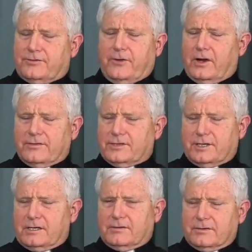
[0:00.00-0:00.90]
fall of the
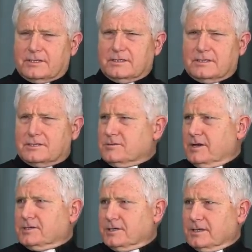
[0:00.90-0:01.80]
Jesuits is just
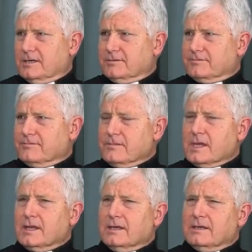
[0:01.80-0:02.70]
tragic
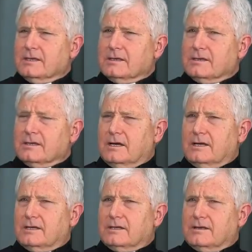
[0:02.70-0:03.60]

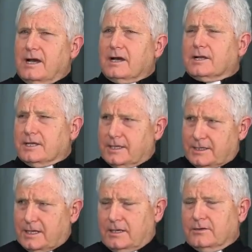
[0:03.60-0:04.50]
now. Oddly
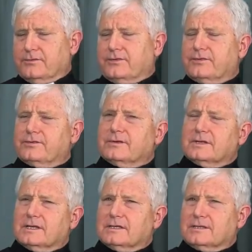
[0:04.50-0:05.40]
enough,
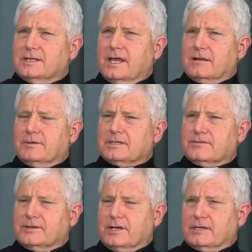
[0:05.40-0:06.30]
the enemies
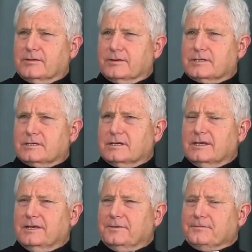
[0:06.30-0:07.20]
of the Jesuits
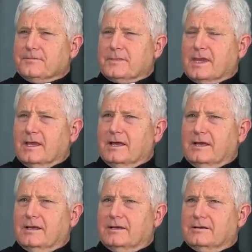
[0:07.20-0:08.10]

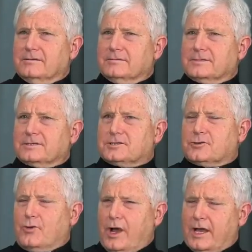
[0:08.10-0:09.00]

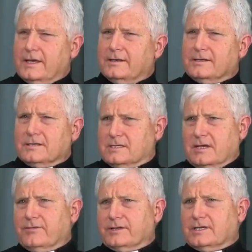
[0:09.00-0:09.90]
tried in the
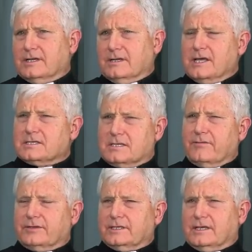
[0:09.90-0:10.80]
late
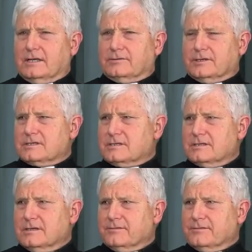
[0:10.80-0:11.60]
1700s